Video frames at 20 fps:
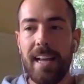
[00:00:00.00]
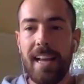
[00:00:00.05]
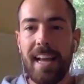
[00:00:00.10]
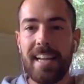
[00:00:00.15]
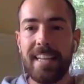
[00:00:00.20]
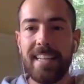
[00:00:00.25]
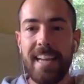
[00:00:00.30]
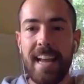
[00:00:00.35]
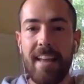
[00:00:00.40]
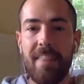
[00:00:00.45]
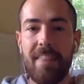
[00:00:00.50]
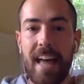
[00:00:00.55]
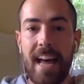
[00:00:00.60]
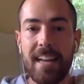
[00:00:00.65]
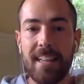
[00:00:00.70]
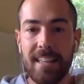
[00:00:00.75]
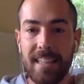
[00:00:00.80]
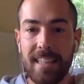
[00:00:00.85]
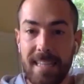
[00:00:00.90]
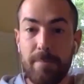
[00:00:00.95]
and yet
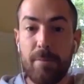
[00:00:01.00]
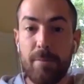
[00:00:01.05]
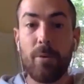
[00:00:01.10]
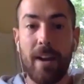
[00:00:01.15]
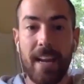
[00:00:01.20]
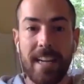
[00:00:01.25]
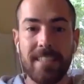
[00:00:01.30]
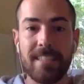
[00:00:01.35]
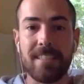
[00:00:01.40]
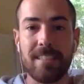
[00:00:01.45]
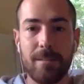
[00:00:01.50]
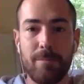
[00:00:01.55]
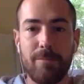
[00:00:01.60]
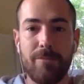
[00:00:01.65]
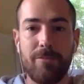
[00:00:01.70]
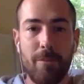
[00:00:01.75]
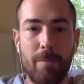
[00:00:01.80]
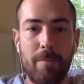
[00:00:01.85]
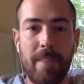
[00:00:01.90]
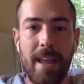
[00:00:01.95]
that liberates them
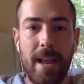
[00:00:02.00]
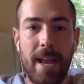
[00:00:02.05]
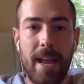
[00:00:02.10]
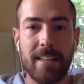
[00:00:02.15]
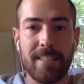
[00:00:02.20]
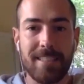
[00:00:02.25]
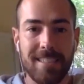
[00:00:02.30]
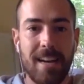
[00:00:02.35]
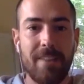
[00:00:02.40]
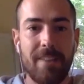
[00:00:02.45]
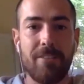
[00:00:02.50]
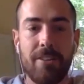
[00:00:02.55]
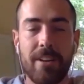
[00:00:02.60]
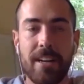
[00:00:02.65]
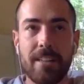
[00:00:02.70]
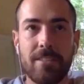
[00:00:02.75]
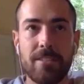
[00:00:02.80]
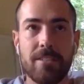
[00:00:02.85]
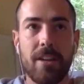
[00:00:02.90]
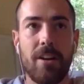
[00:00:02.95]
from their
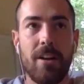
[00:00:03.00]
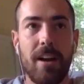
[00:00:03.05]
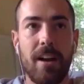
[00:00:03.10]
suffering. So